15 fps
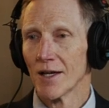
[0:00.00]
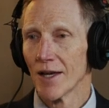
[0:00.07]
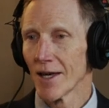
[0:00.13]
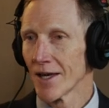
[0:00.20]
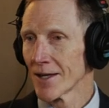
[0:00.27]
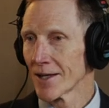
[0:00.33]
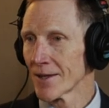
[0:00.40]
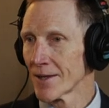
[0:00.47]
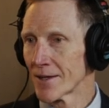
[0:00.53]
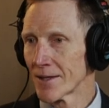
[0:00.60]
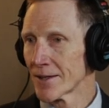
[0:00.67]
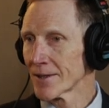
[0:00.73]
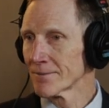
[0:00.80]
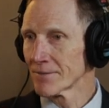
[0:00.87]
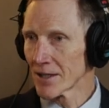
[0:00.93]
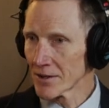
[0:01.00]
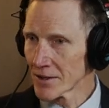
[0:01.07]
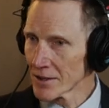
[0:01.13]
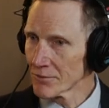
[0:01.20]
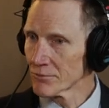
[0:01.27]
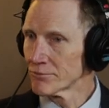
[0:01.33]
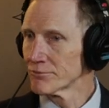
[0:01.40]
And, uh, and
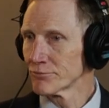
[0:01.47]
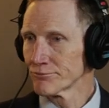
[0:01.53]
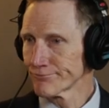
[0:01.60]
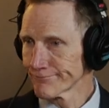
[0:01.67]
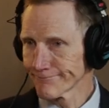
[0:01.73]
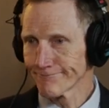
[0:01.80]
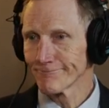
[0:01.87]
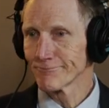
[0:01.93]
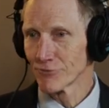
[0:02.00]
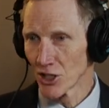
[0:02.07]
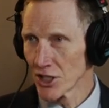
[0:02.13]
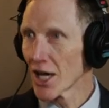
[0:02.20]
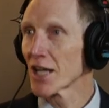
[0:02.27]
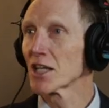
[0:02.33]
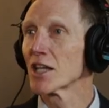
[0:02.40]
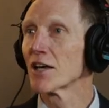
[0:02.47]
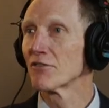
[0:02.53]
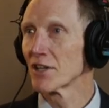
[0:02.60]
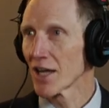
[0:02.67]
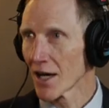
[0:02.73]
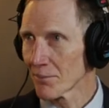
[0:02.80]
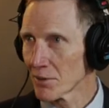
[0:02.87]
then the nine
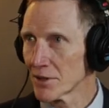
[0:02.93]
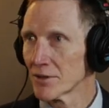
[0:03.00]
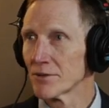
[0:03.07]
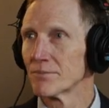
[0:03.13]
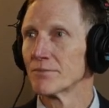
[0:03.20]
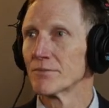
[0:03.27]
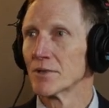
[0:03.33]
eleven happened,